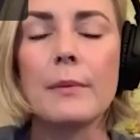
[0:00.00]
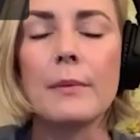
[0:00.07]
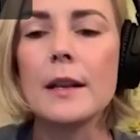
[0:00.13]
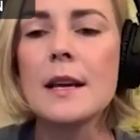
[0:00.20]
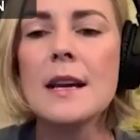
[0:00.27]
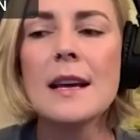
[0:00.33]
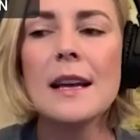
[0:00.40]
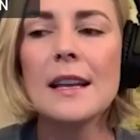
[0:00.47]
But,
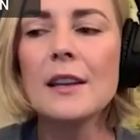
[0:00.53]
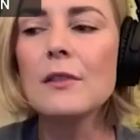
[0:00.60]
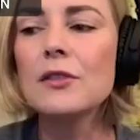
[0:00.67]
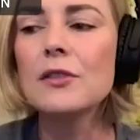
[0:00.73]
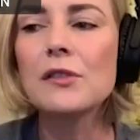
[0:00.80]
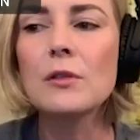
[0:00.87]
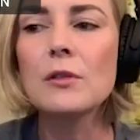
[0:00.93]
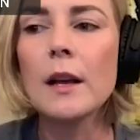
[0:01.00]

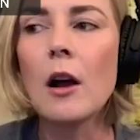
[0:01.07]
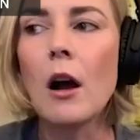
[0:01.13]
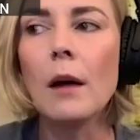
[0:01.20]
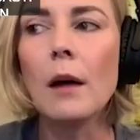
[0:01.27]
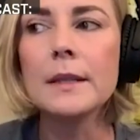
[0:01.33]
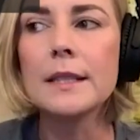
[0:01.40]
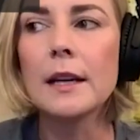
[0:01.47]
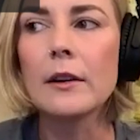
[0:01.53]
just doing
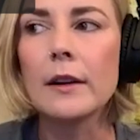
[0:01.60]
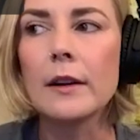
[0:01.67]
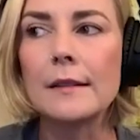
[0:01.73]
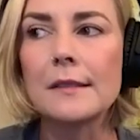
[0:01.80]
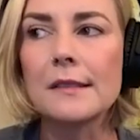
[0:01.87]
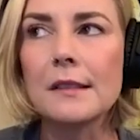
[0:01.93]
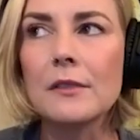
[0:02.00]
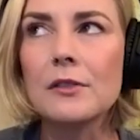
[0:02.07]
commentary
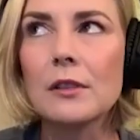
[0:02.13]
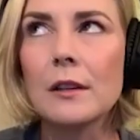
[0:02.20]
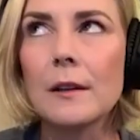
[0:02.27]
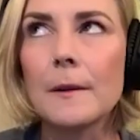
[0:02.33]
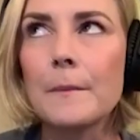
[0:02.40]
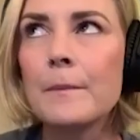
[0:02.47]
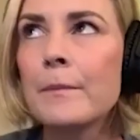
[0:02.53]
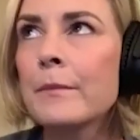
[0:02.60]
is such
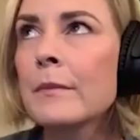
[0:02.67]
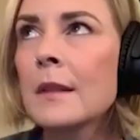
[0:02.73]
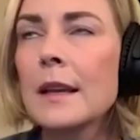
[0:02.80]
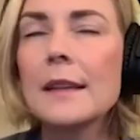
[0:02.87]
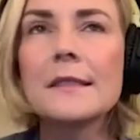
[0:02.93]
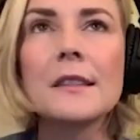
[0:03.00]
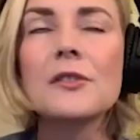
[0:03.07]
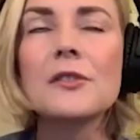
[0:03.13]
a
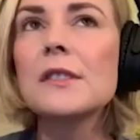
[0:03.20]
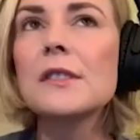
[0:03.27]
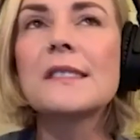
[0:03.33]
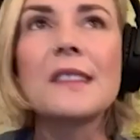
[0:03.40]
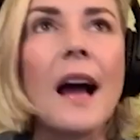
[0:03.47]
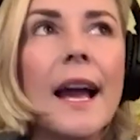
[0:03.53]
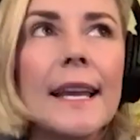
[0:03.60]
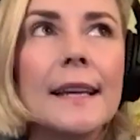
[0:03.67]

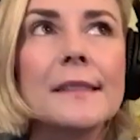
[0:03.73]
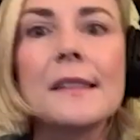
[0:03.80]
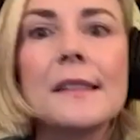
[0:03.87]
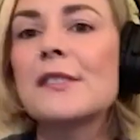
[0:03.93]
science.